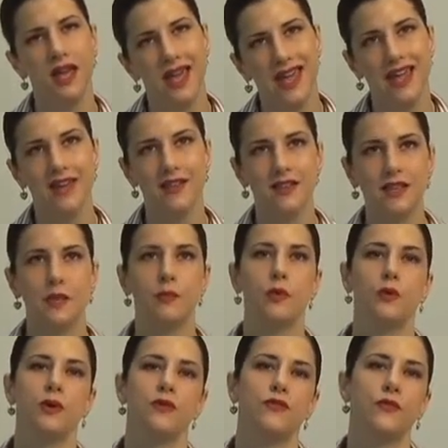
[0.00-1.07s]
And it's somewhere
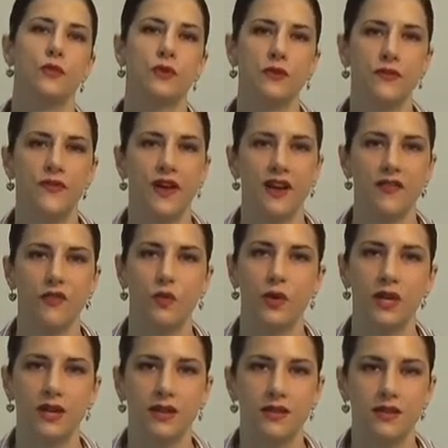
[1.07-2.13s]
around 4 to 5
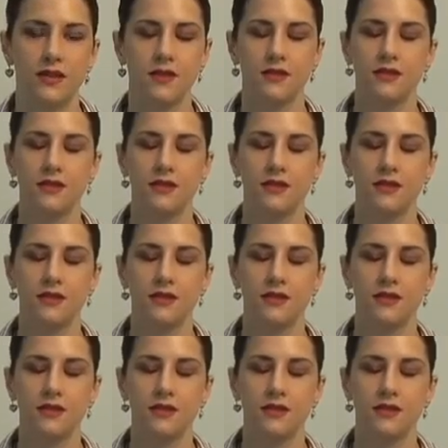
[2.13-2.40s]
weeks.